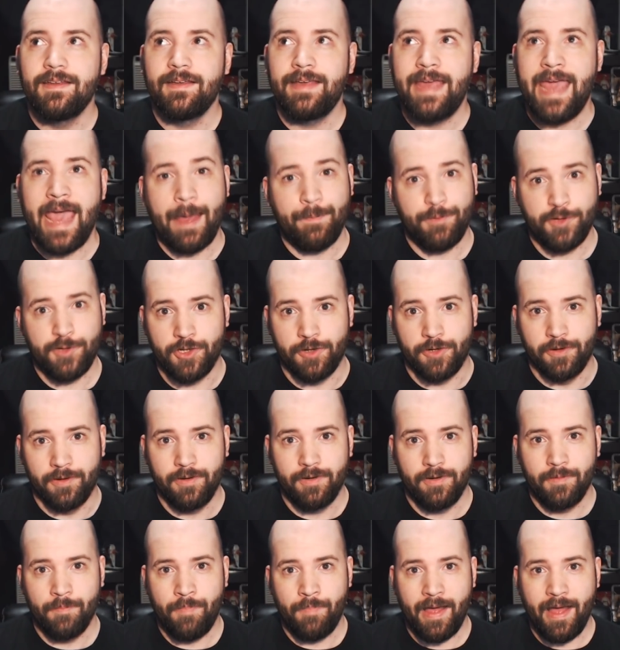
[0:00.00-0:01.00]
captured
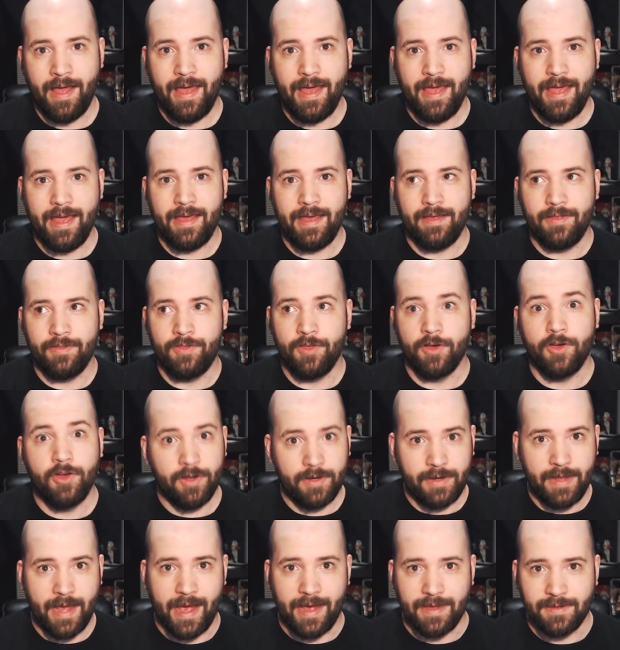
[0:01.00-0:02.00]
by the
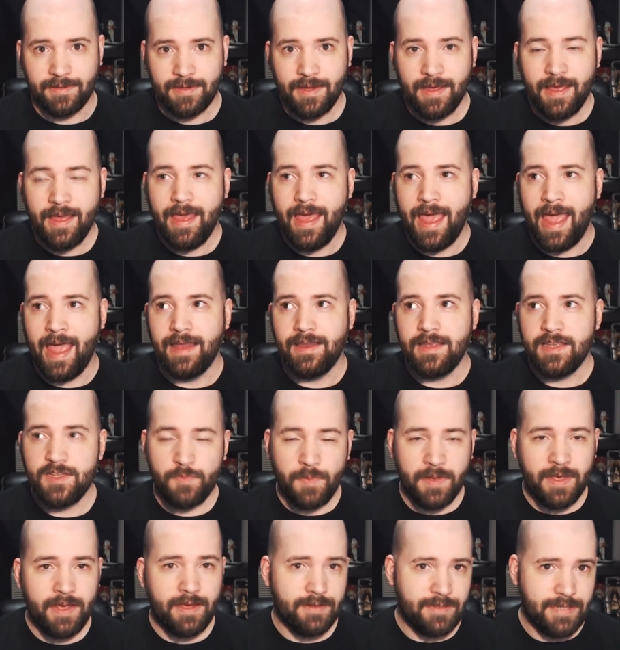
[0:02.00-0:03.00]
good guys, and he's
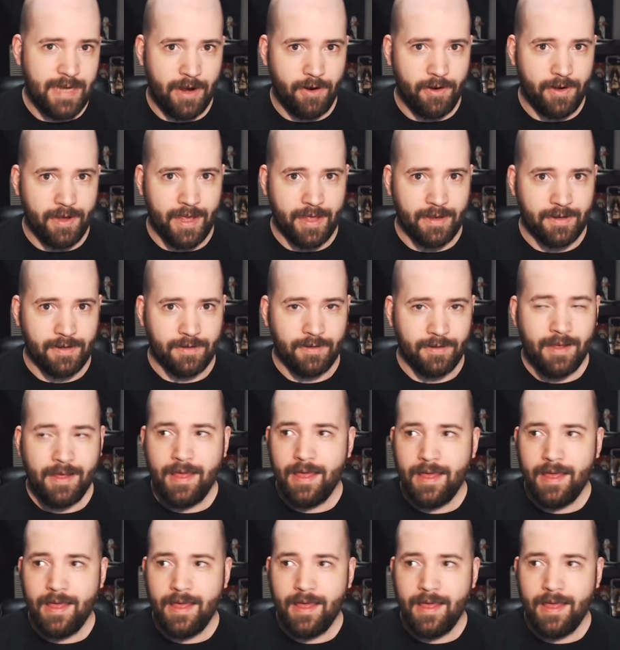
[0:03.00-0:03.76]
being interrogated.